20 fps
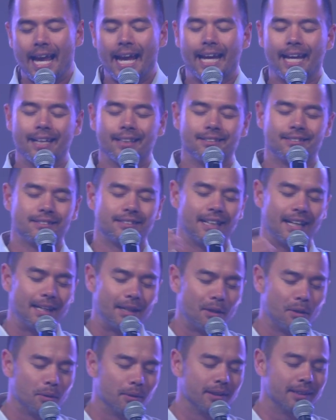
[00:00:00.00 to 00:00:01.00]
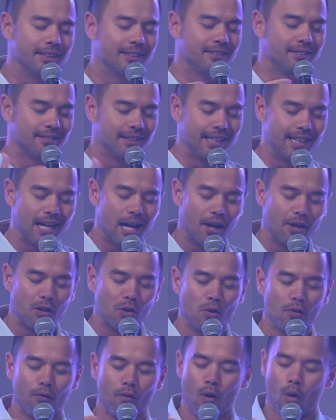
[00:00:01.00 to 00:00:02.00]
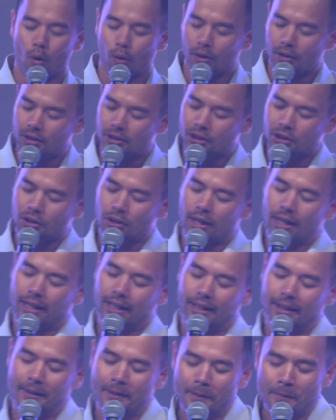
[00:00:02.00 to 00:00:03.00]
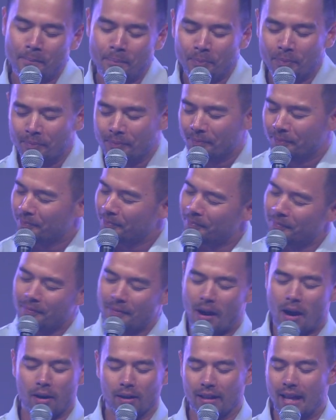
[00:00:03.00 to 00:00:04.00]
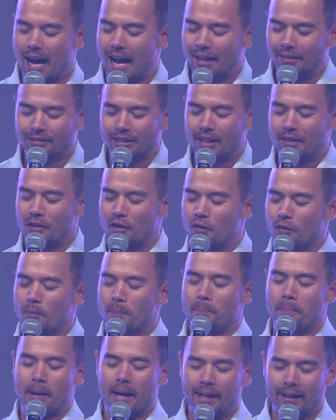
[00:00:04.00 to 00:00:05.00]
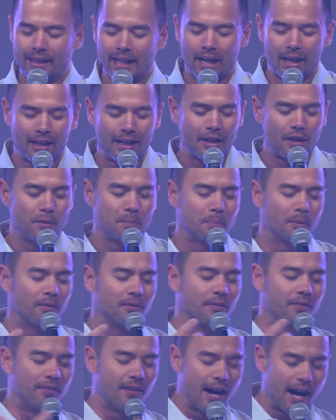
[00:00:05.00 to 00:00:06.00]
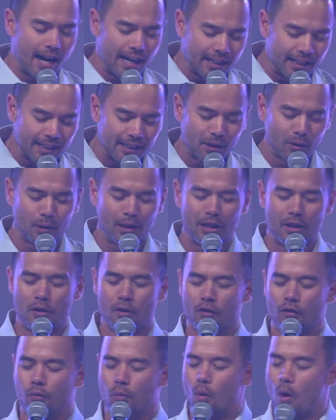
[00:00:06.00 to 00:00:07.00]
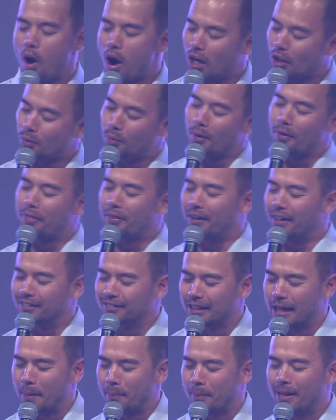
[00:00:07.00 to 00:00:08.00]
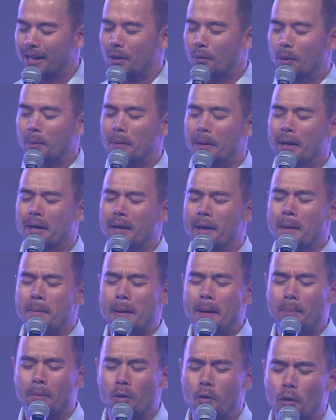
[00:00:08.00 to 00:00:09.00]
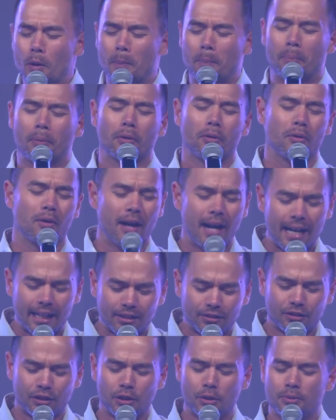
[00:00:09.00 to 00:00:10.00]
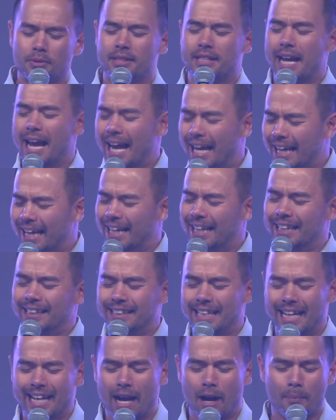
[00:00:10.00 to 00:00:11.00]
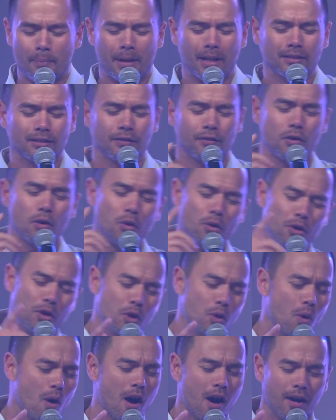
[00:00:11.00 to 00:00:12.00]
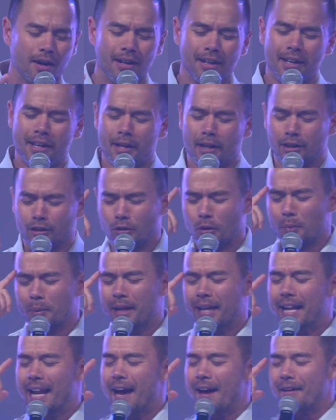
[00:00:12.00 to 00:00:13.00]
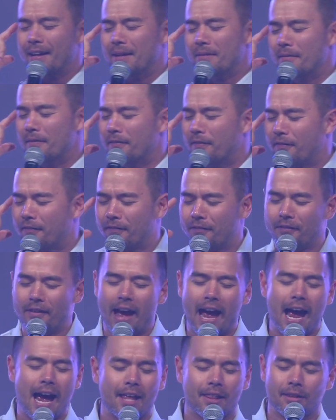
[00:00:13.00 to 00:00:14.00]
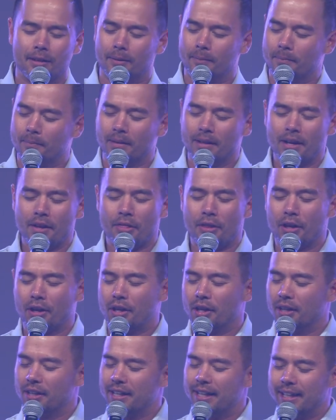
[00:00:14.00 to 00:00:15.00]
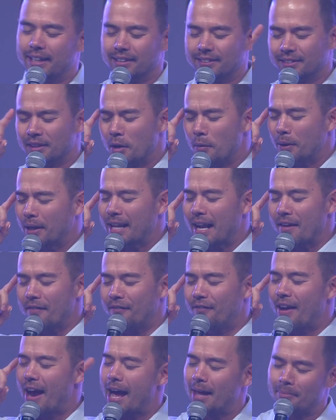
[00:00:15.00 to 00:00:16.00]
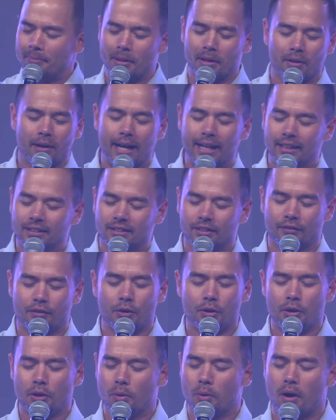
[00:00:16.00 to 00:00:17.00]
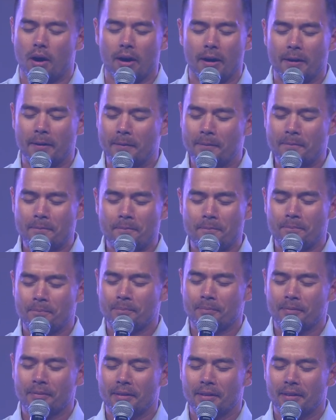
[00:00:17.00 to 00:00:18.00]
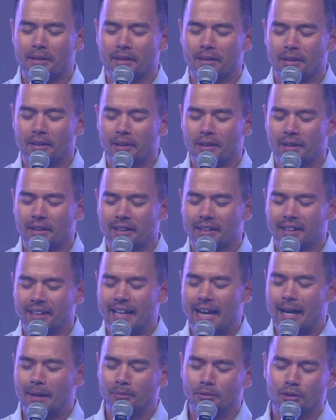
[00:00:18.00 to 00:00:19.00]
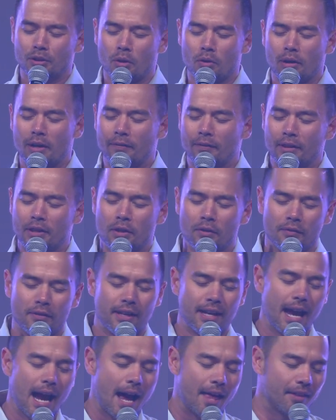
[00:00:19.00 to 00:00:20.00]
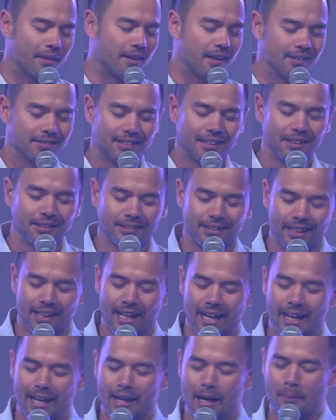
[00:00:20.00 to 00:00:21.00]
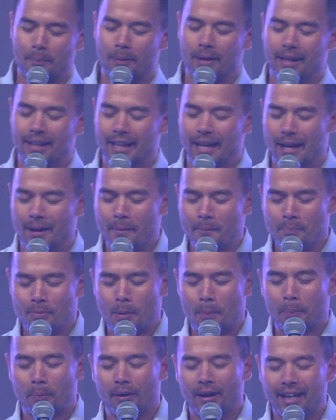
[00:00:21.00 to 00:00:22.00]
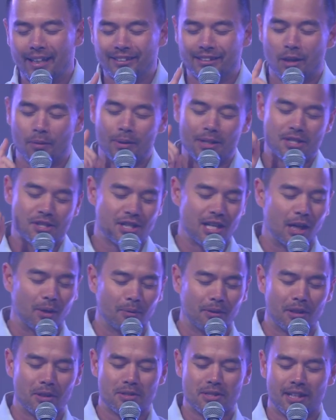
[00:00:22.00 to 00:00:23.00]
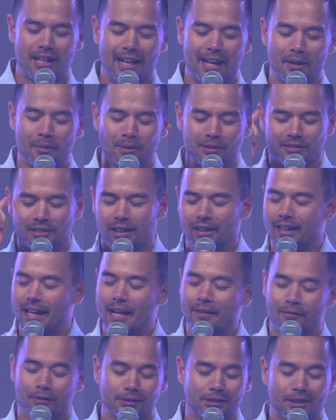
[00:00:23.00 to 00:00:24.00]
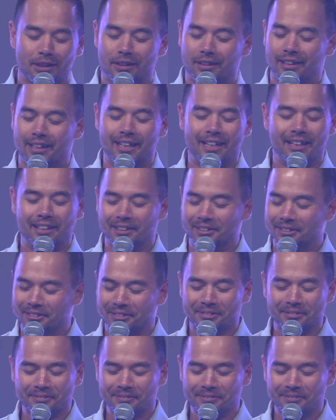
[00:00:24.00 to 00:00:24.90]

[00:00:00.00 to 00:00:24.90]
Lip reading: and continually see how you have orchestrated our lives, that you've been there, that you provided, Lord, that you've walked with us. And I pray that we'd be people who could praise you day in and day out because of who you are, because, Lord, we cannot even fathom the goodness, we cannot fathom the greatness of who you are. God, I'm so grateful that you've gathered us here today, and I pray that the praise that we shared with you today was delightful to your ears.